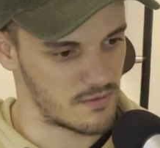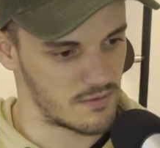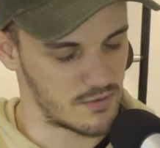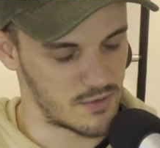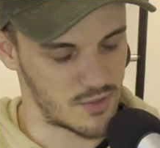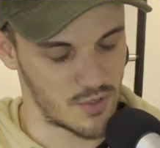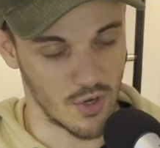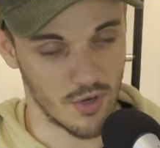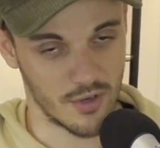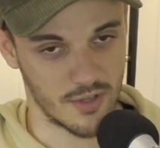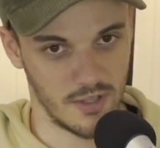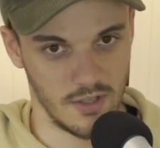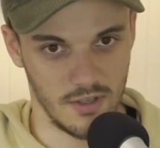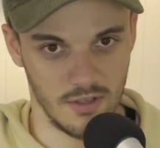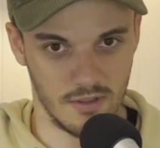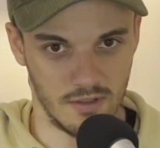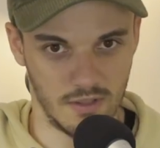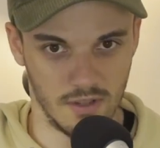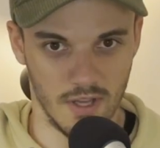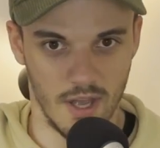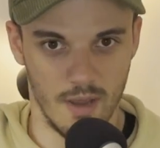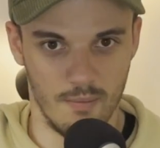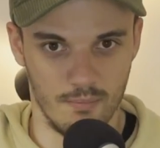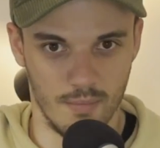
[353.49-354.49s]
jockey
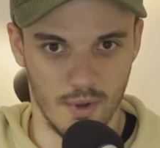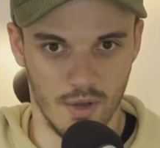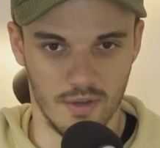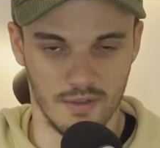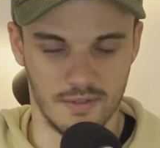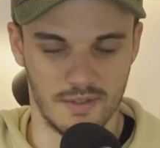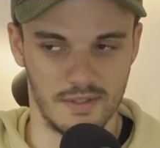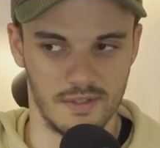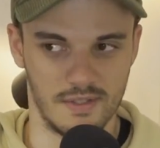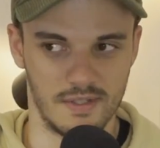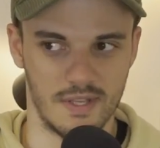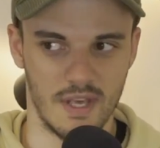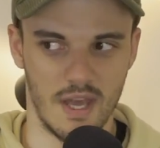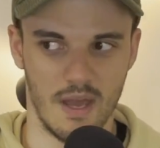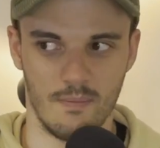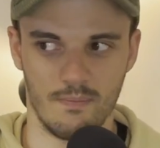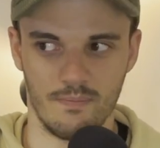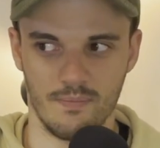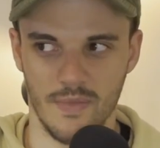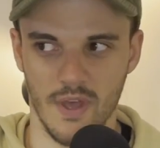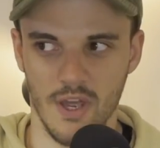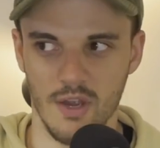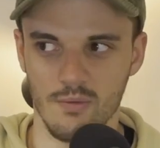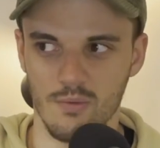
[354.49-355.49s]
Glenn Boss is
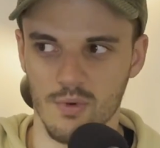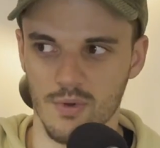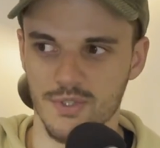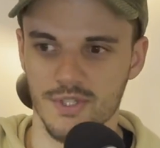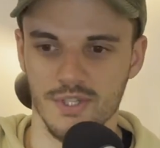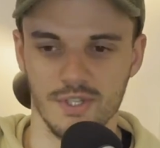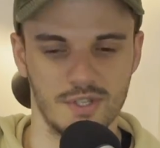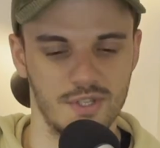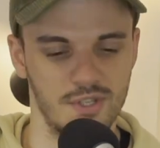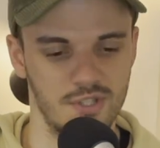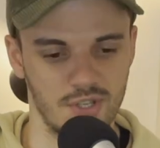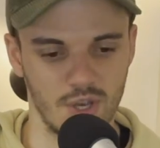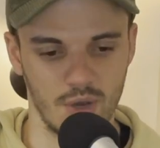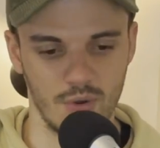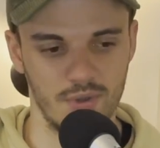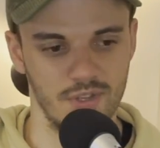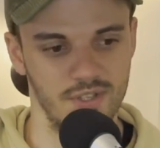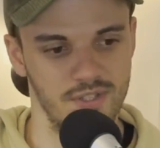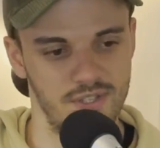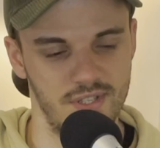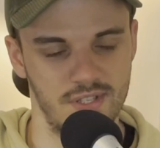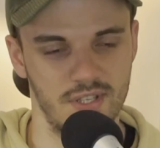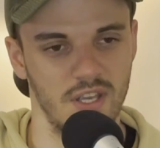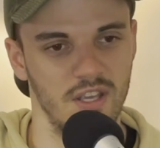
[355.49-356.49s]
that they were just so in
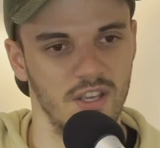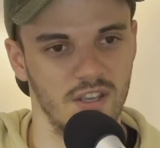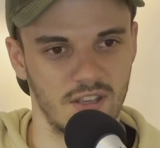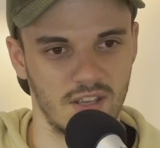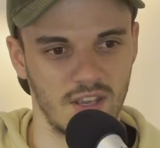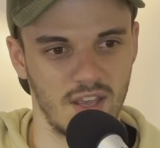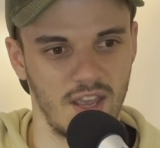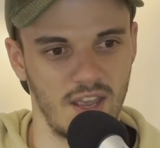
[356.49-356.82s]
sync,